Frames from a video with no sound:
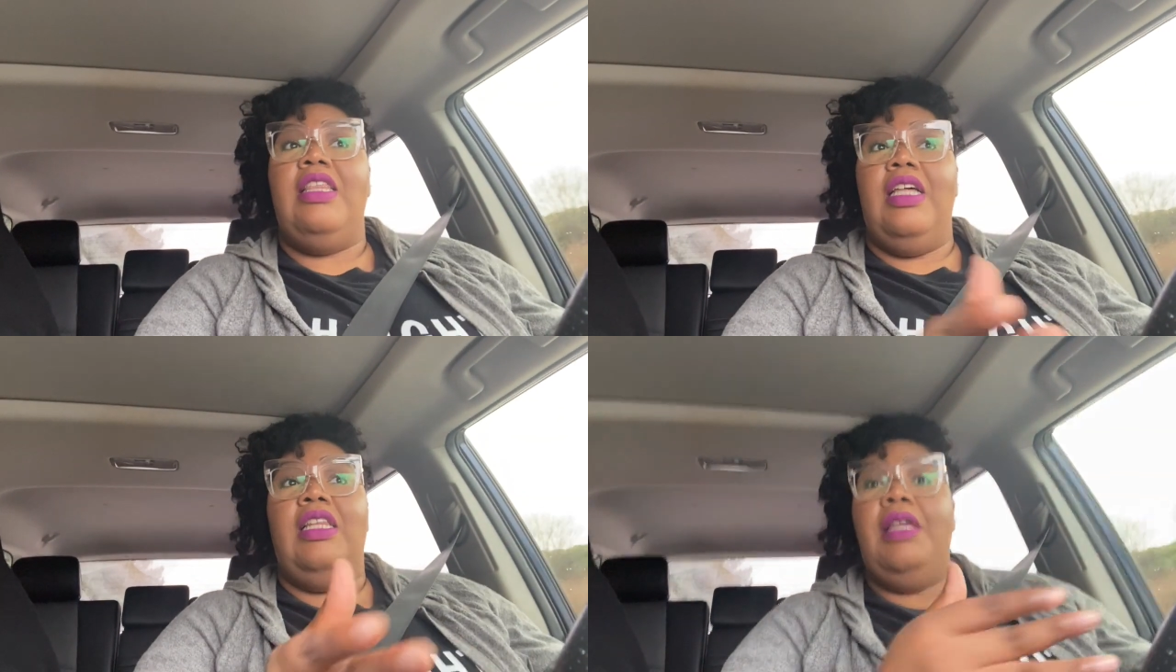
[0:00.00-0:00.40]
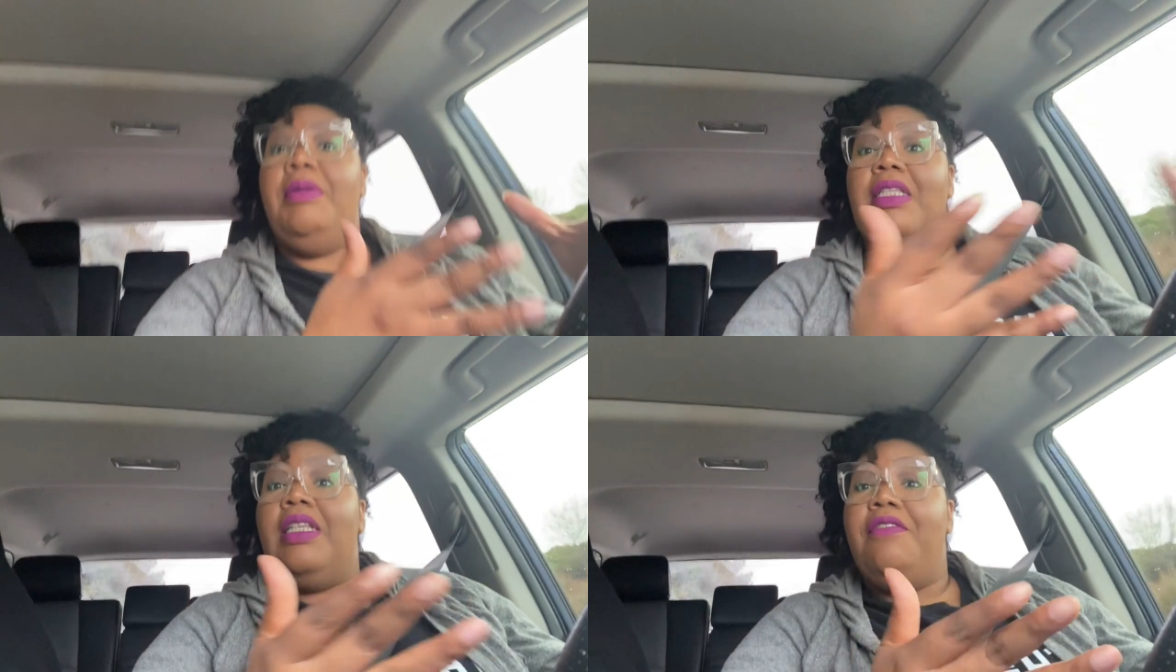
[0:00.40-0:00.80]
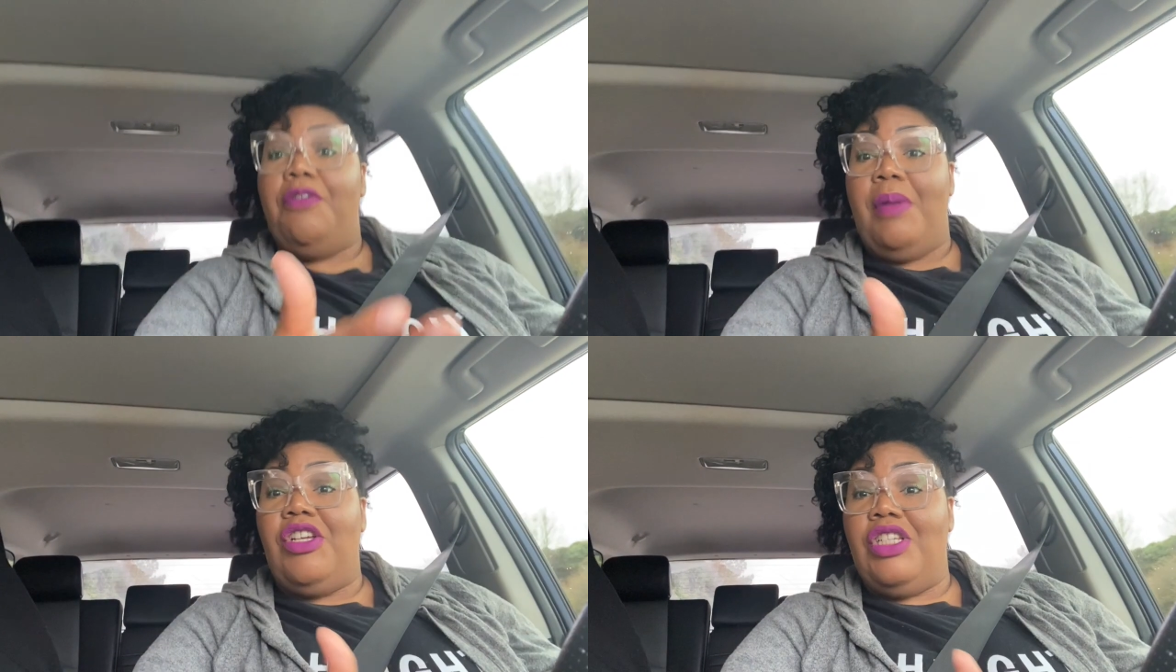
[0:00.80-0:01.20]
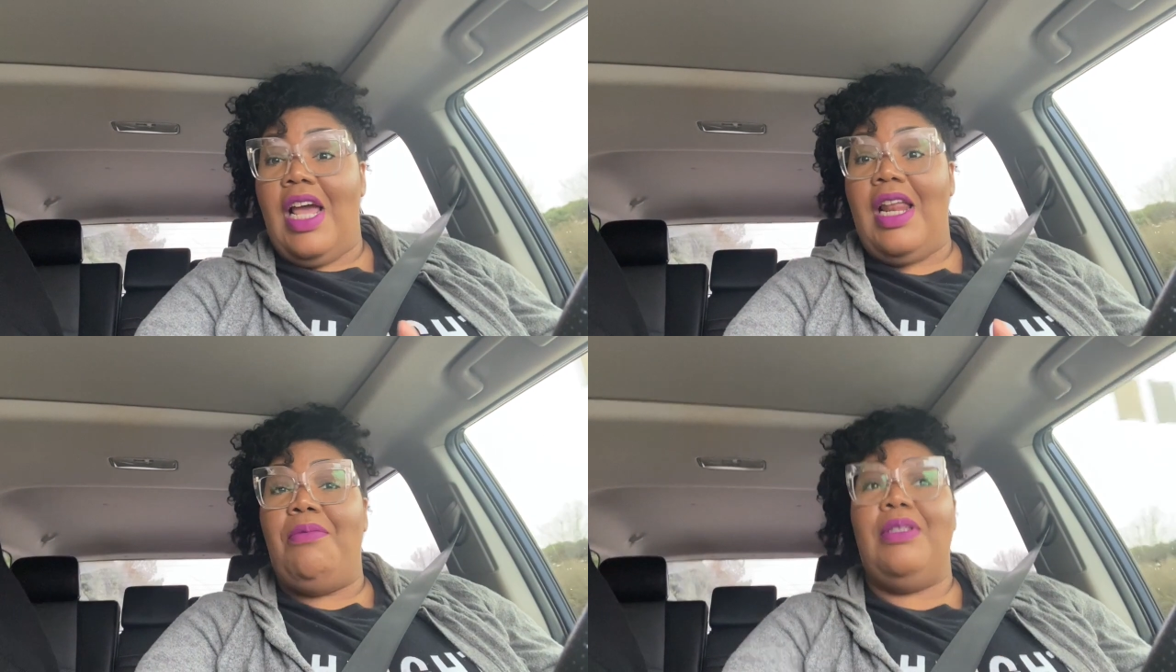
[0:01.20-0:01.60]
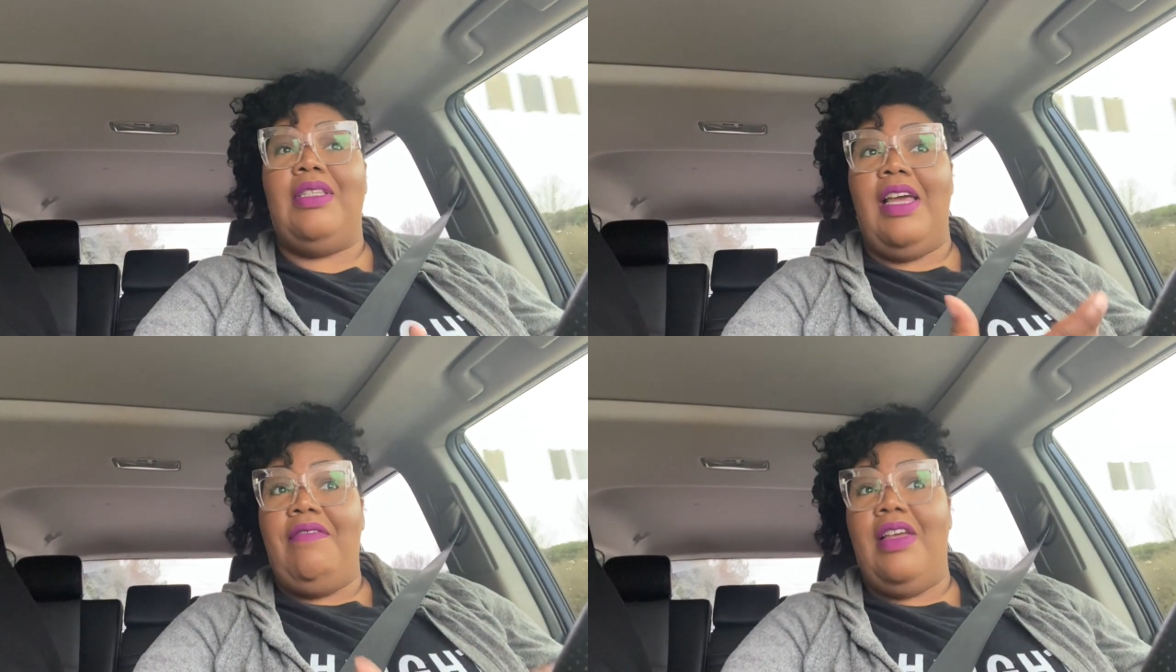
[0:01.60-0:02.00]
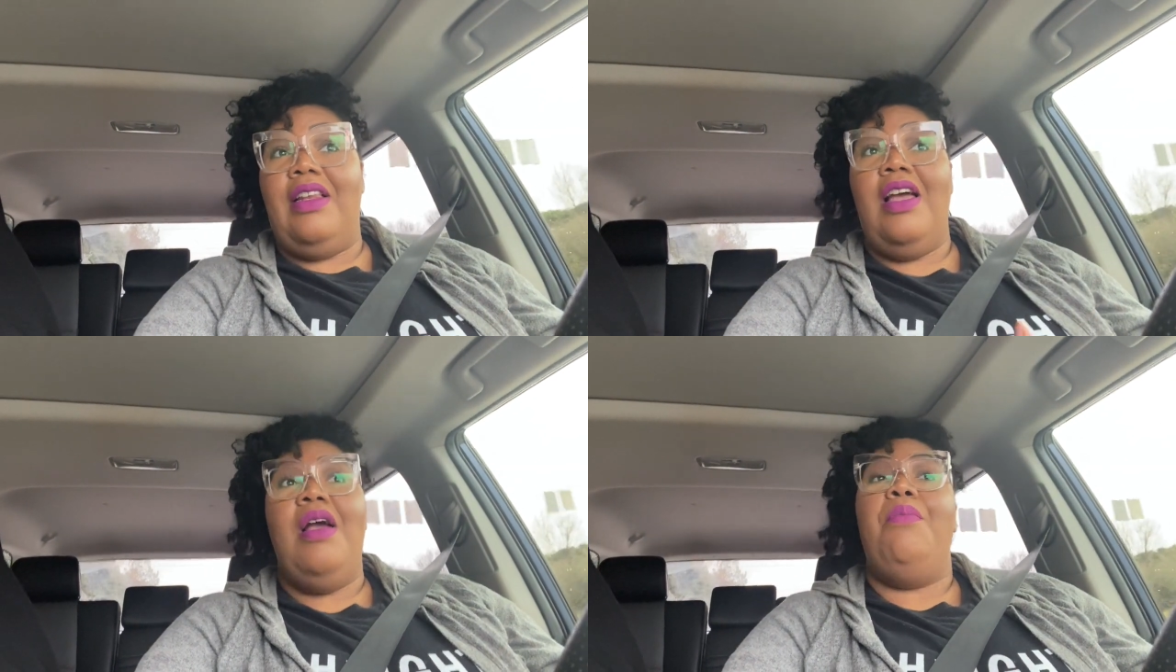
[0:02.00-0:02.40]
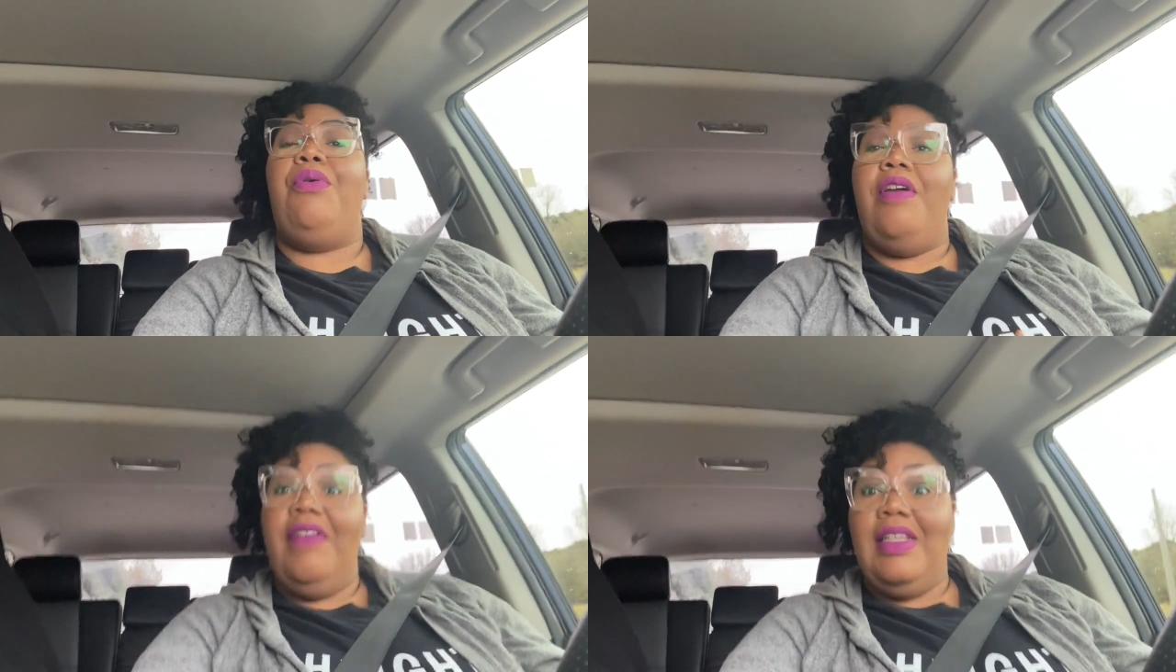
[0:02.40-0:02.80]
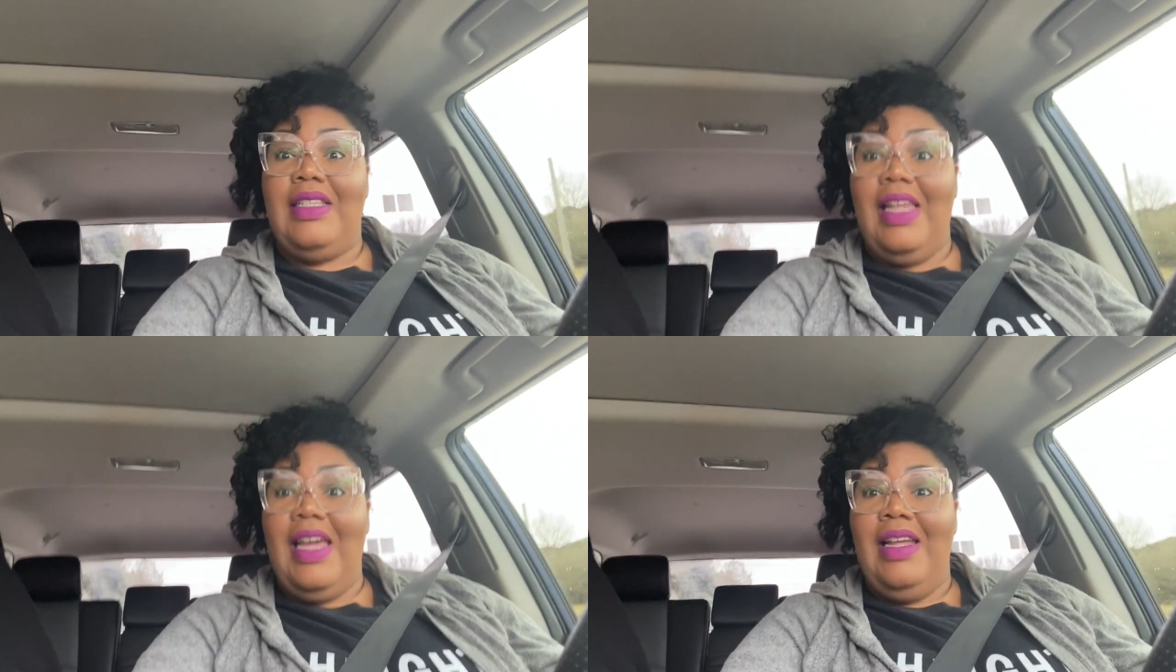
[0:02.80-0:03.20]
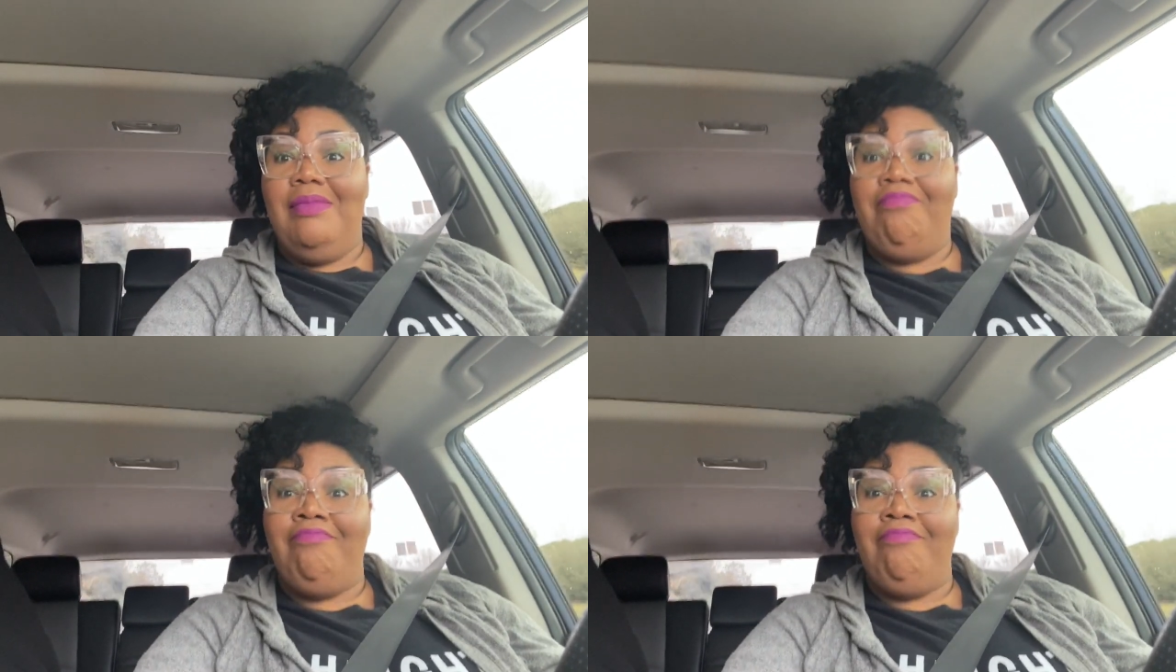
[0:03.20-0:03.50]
the limited information that I was given previously.